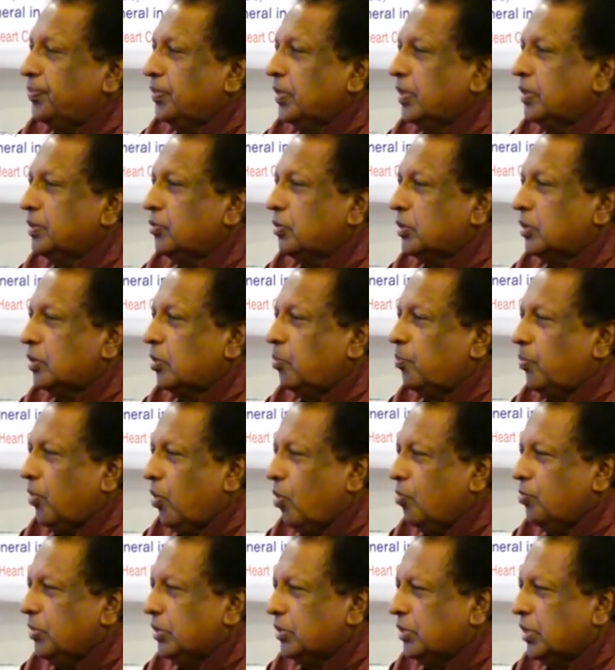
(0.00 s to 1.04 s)
This was the
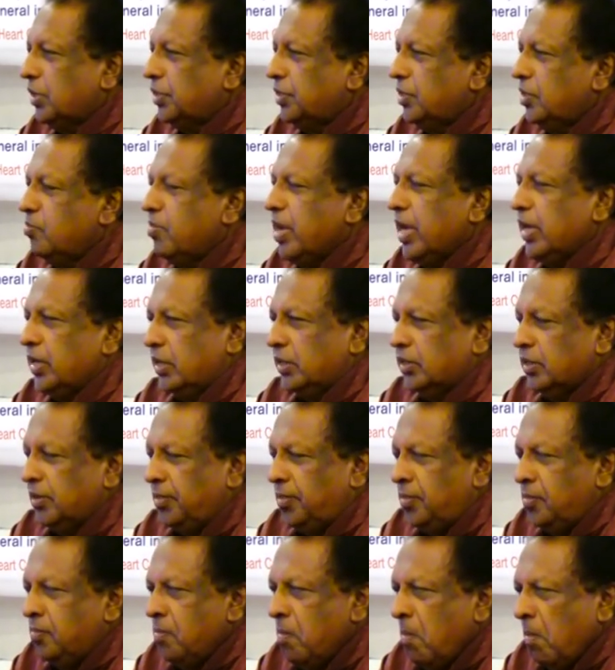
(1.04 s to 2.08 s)
promise that he made.
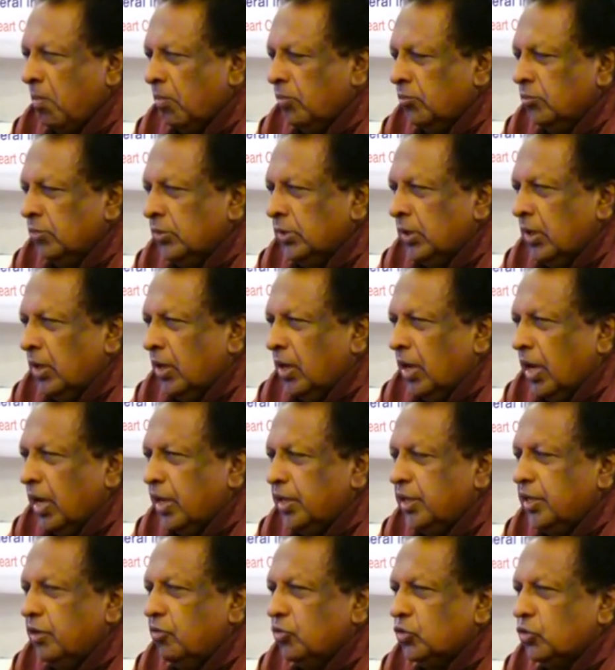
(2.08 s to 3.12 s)

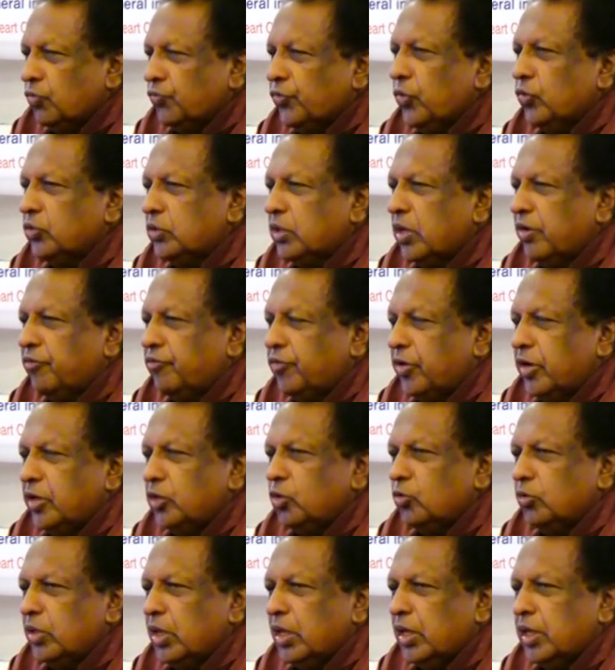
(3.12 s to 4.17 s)
And he was of course referring
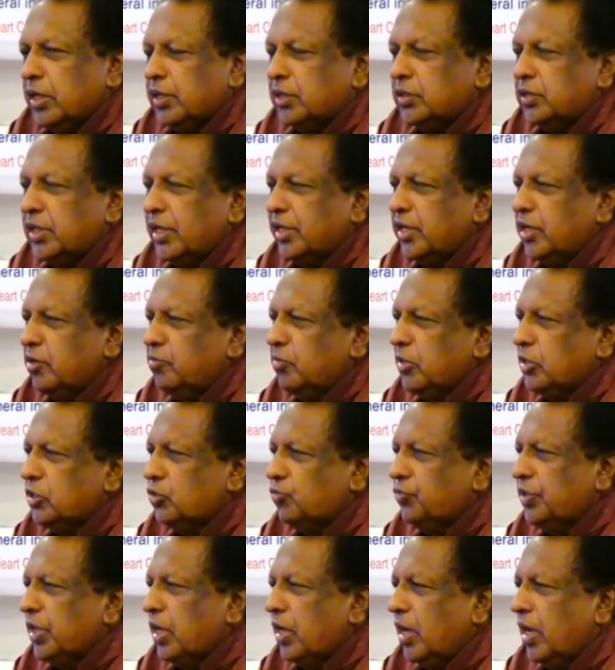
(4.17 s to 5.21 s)
to the latest agreements
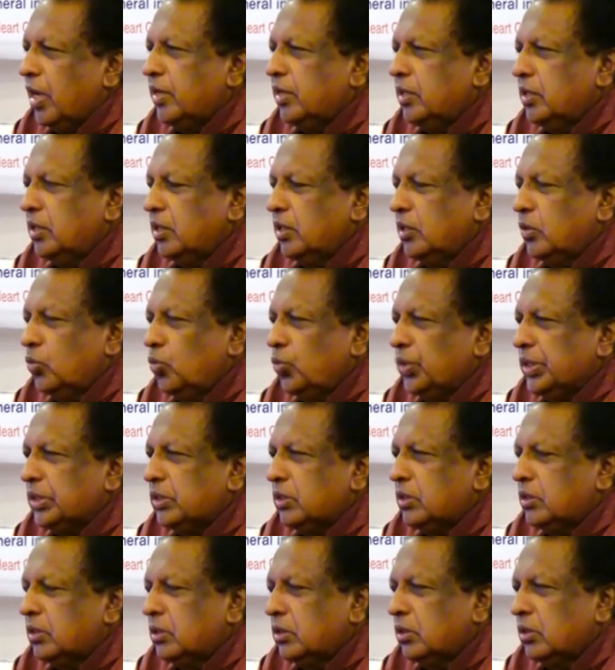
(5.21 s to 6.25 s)
we had with
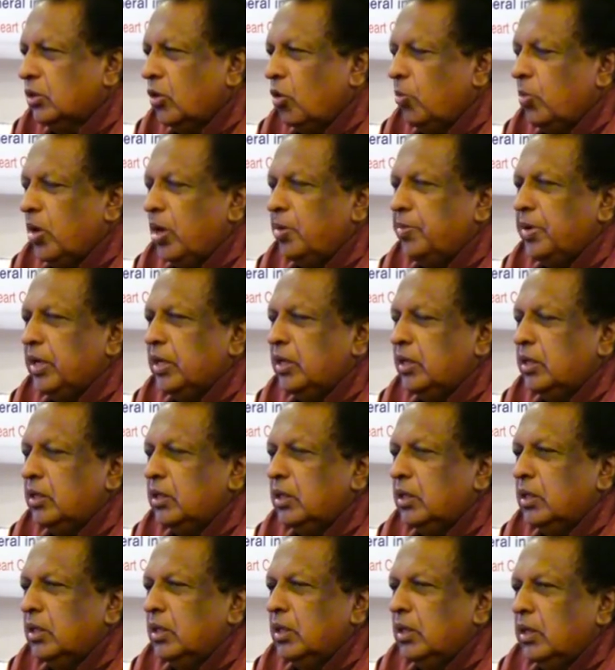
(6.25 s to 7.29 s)
Obama,
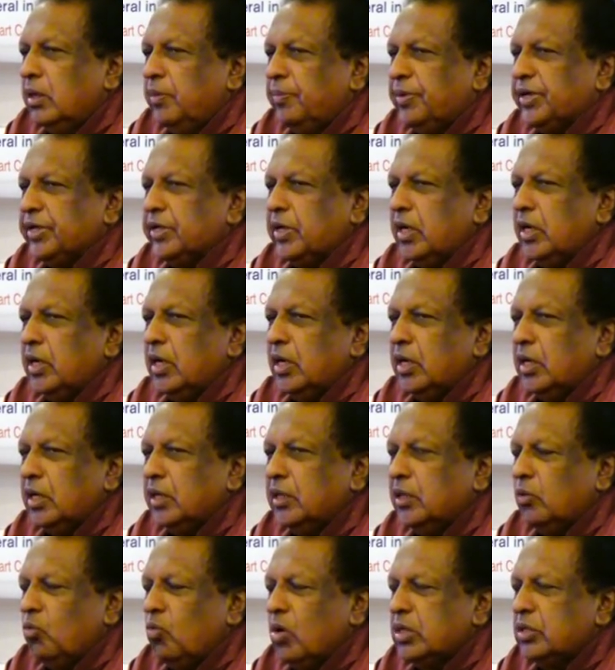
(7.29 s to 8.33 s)
particularly
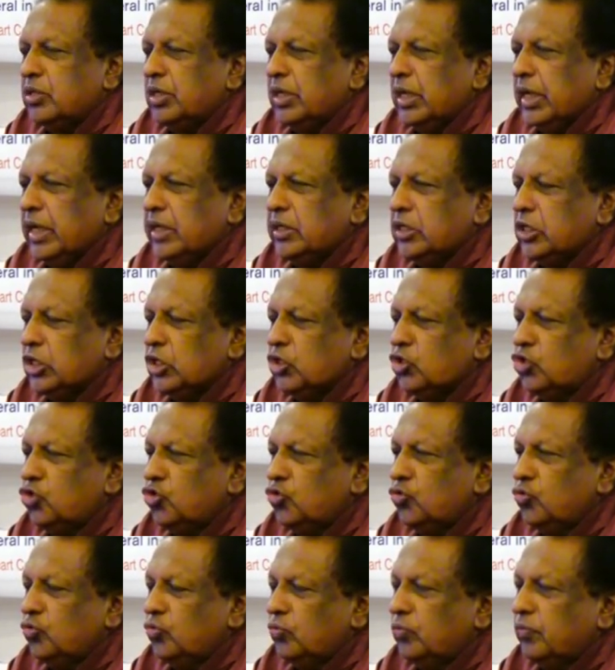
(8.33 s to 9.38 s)
the one relating
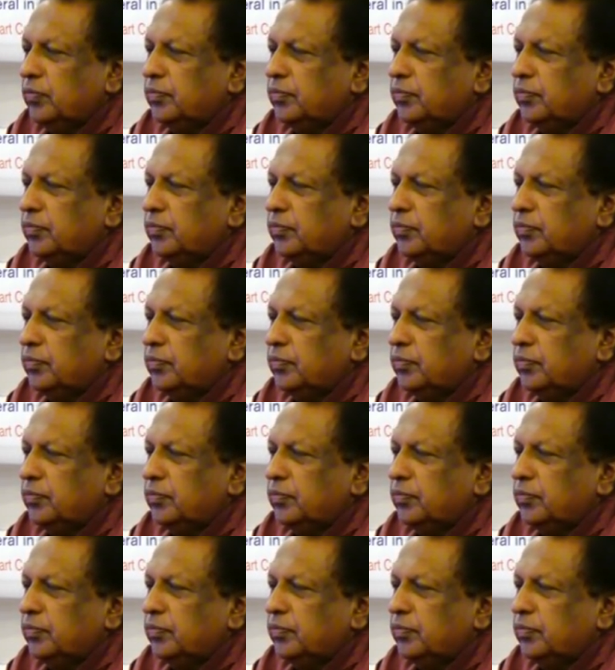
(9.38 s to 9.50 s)
to